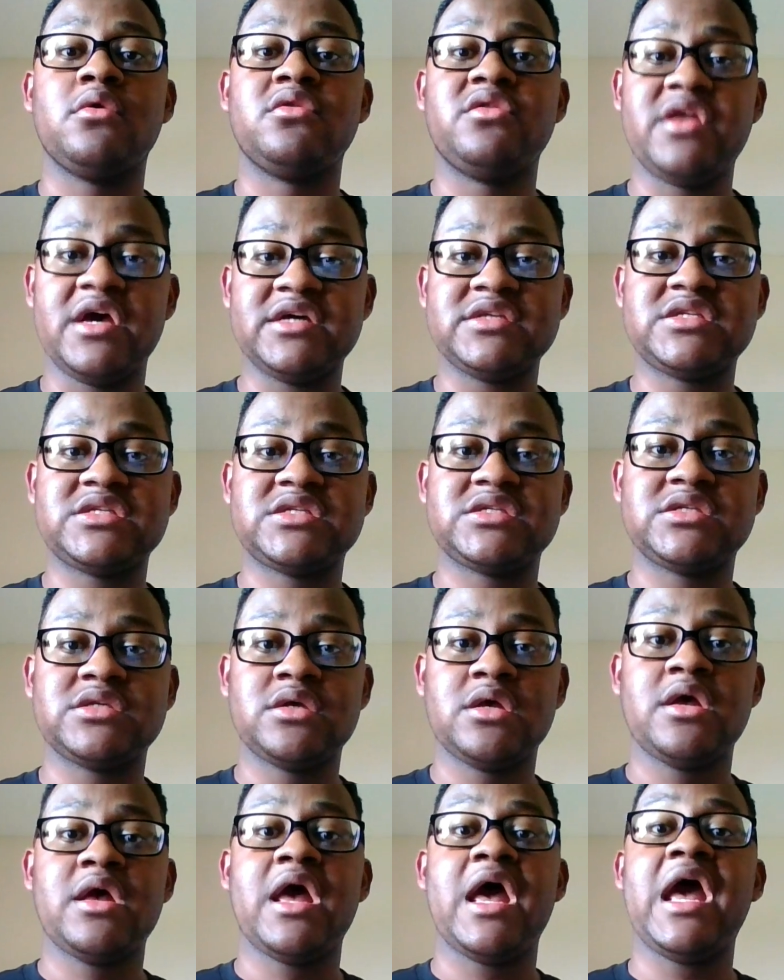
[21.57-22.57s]
this
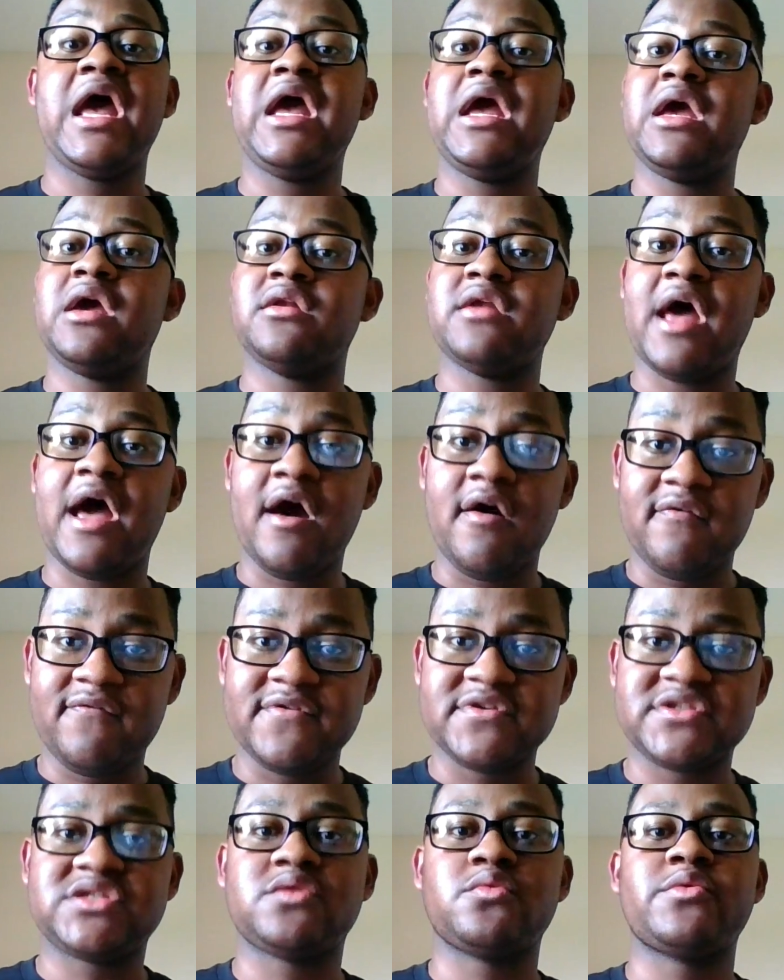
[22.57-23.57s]
and
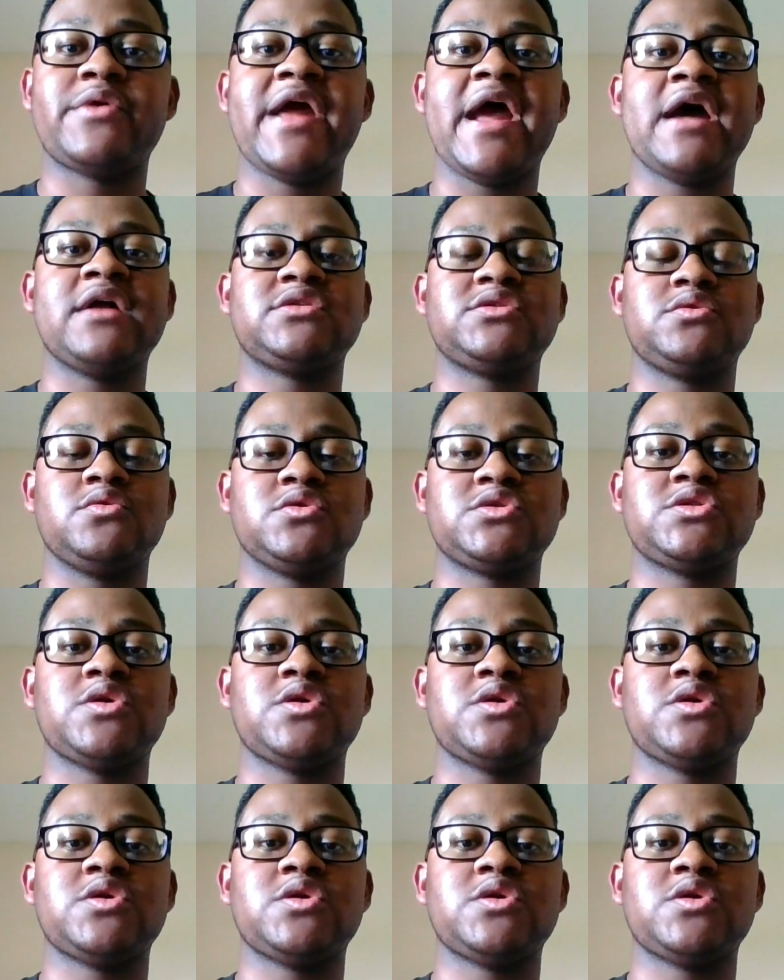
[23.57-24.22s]
Elvis to react to.